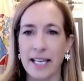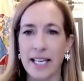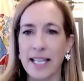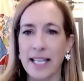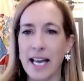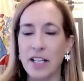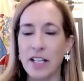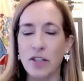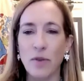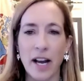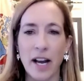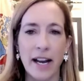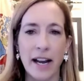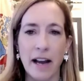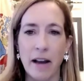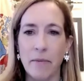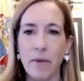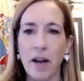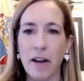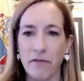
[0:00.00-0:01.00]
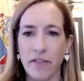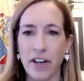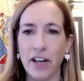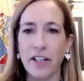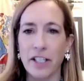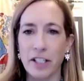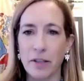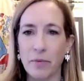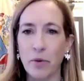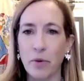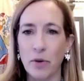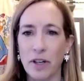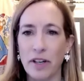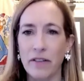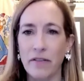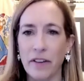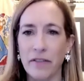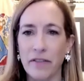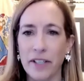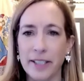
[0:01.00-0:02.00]
And that's why I'm very
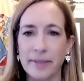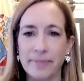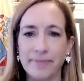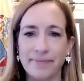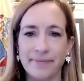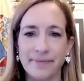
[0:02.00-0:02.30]
supportive of it.